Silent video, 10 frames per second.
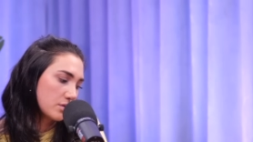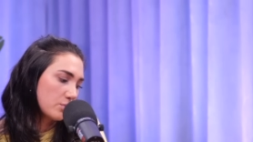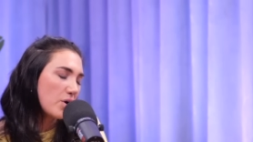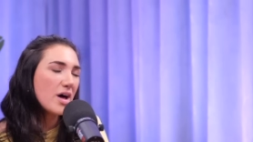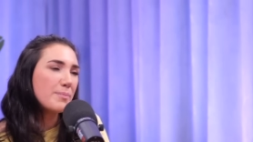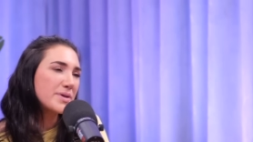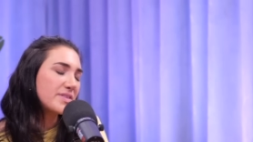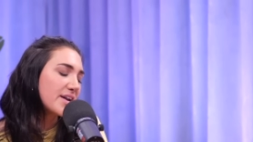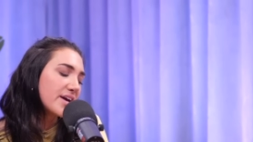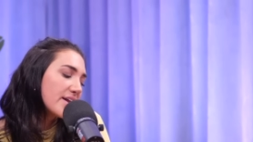Well, but
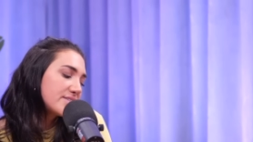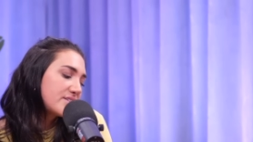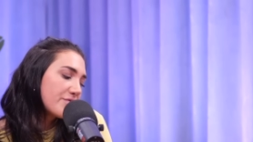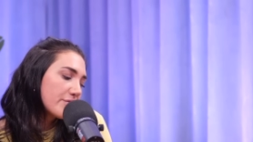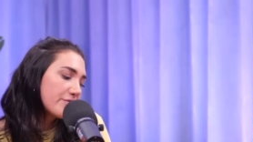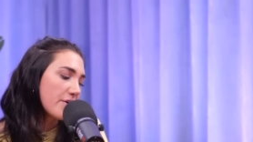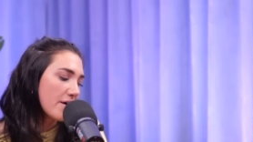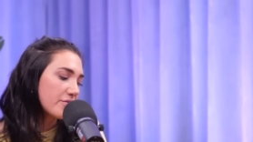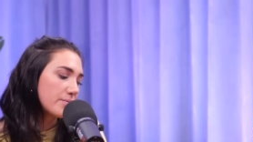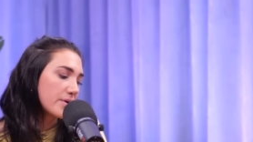then again, it's different for
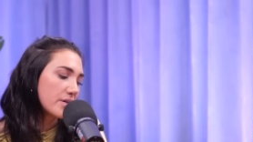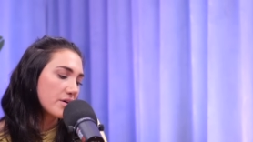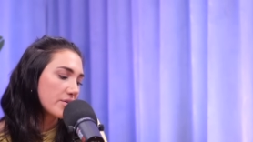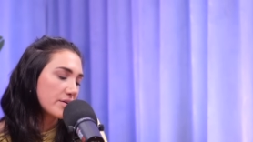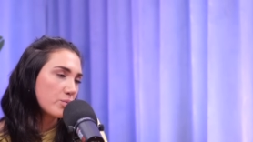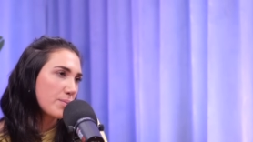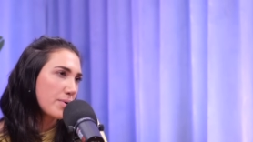everybody, though. Like, what part?